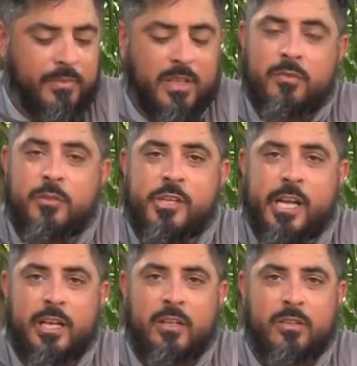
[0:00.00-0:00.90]
thanks for
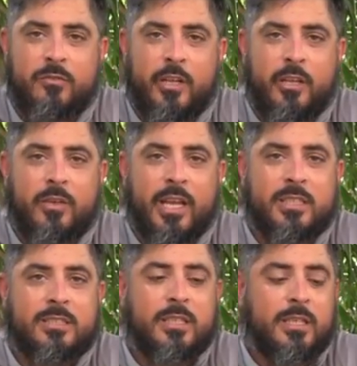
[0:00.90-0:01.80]
checking out this video,
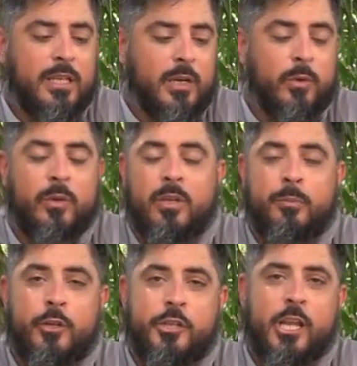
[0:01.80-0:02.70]
guys. We really
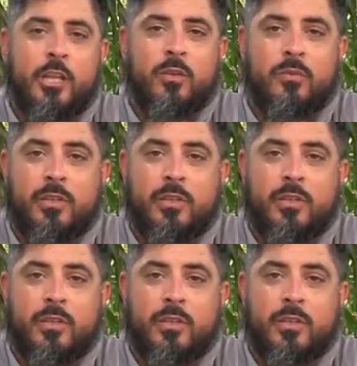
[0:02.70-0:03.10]
appreciate you.